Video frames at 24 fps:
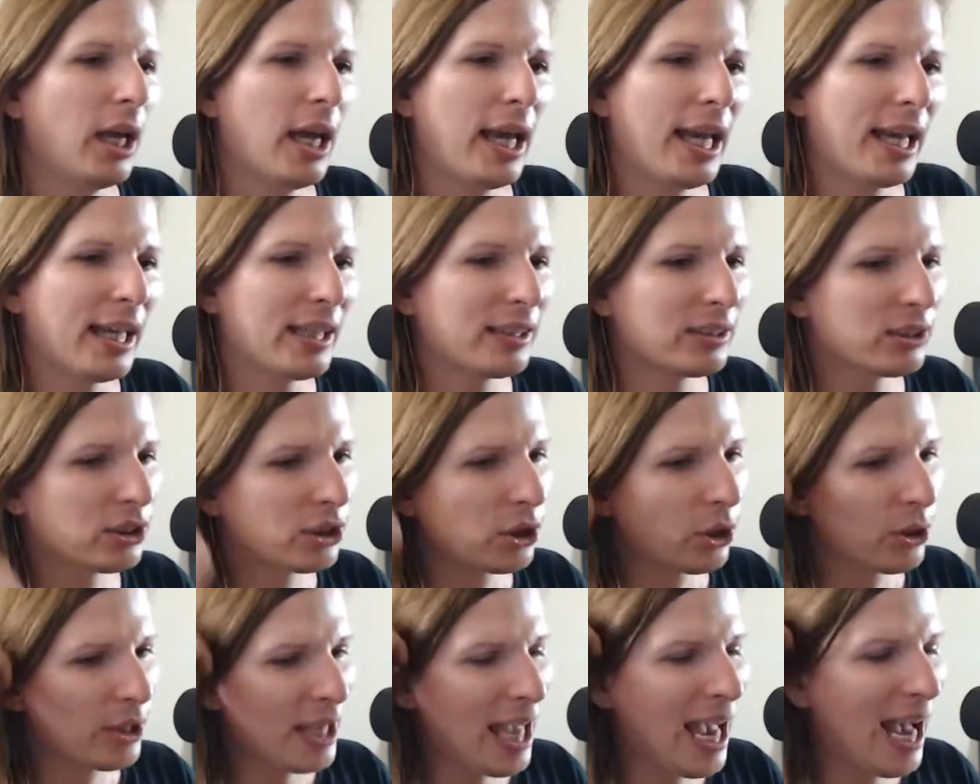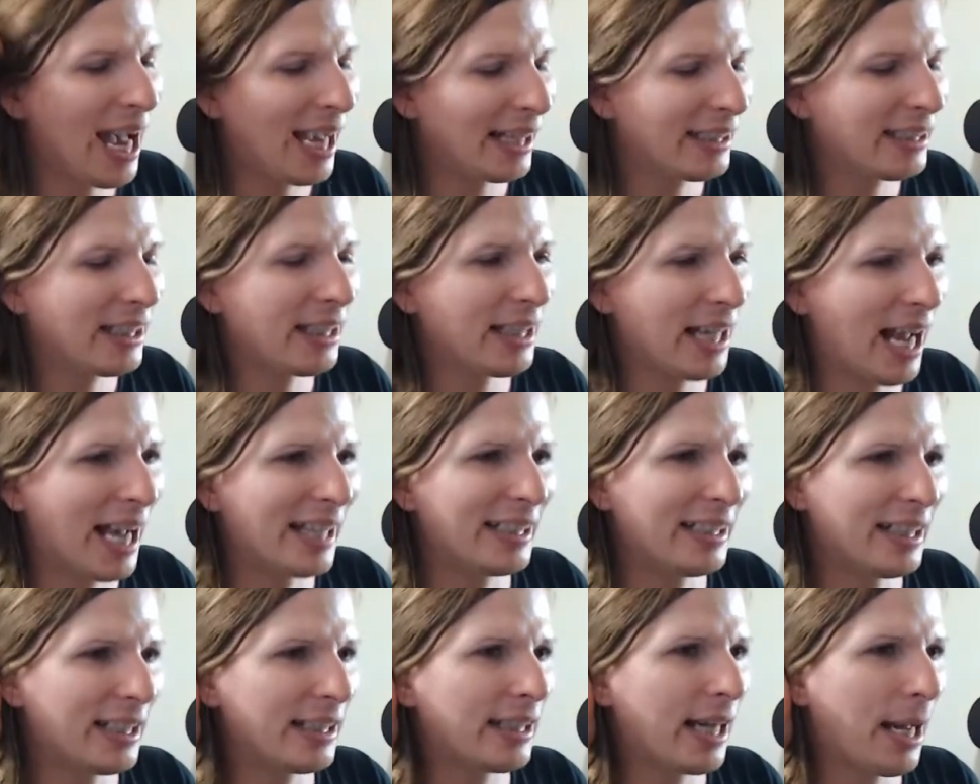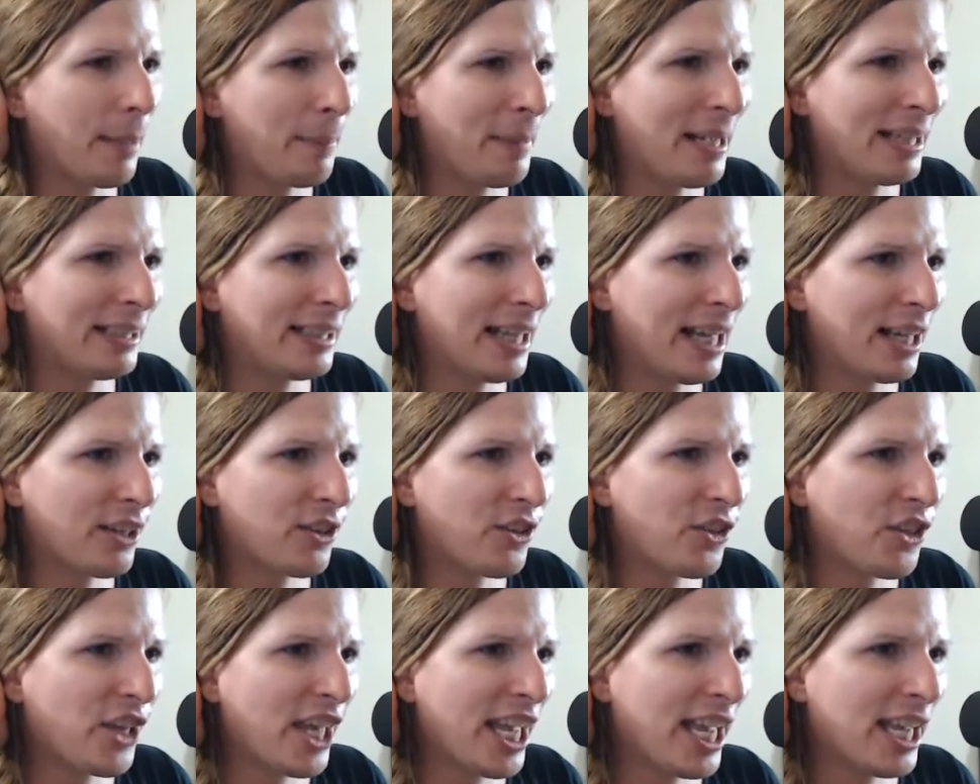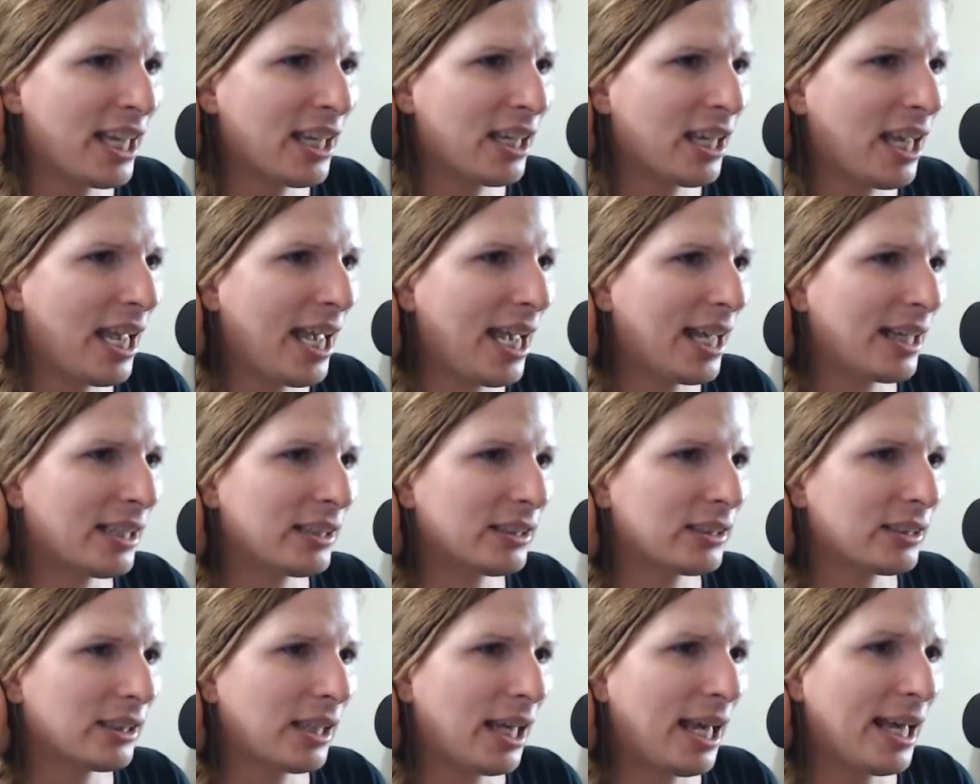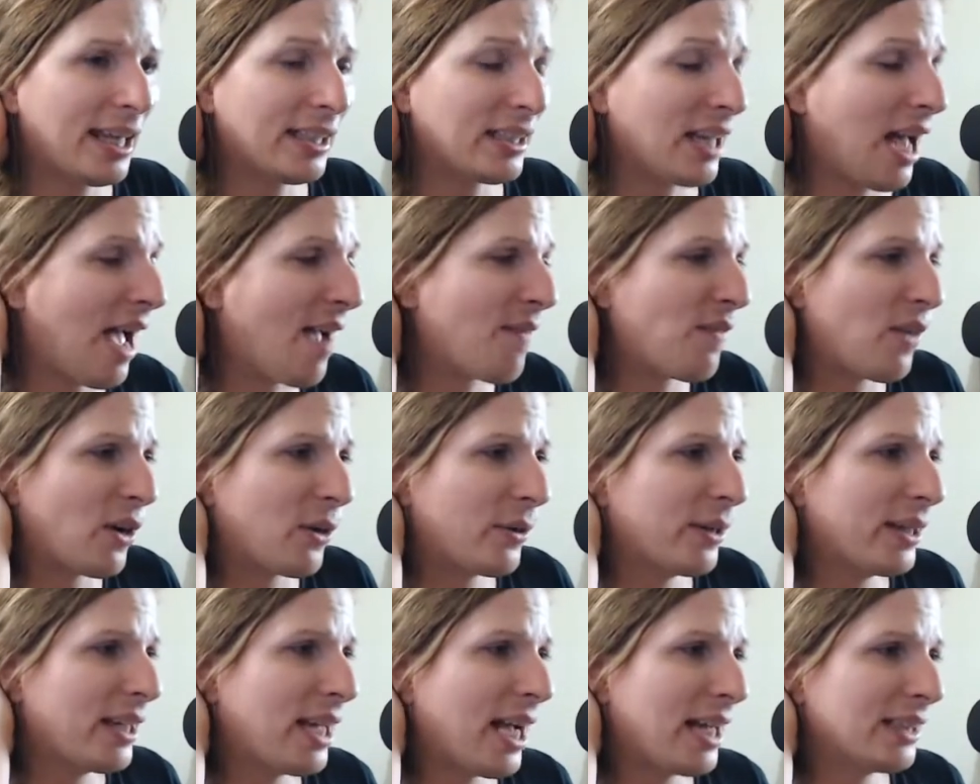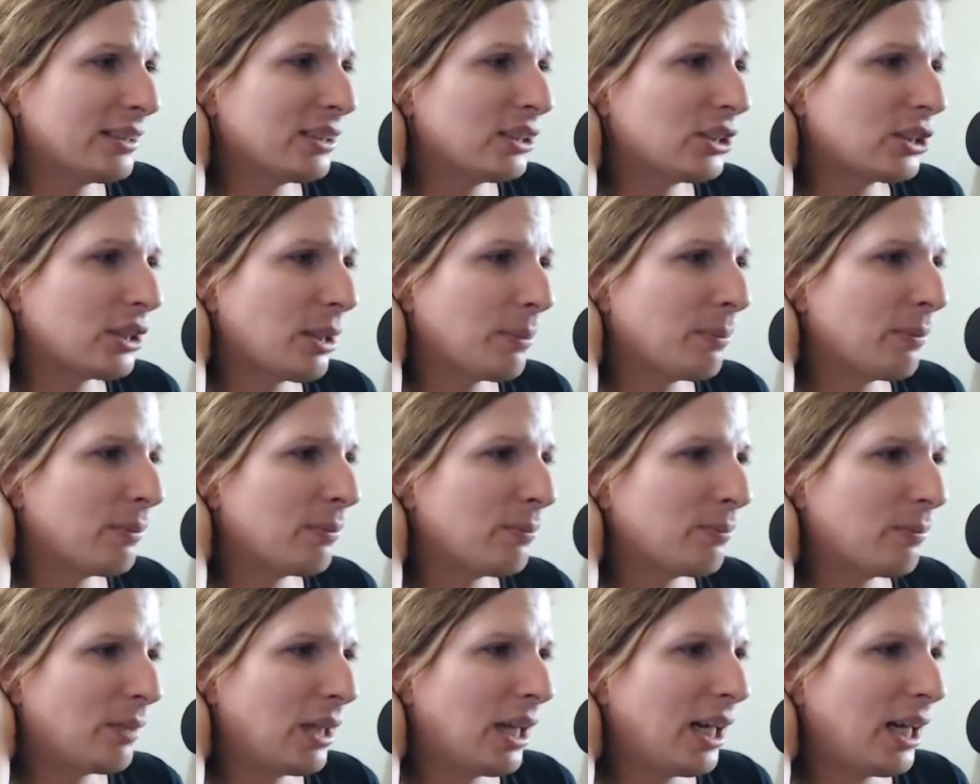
And so yeah, I did. I made that thing, and I've already gotten some.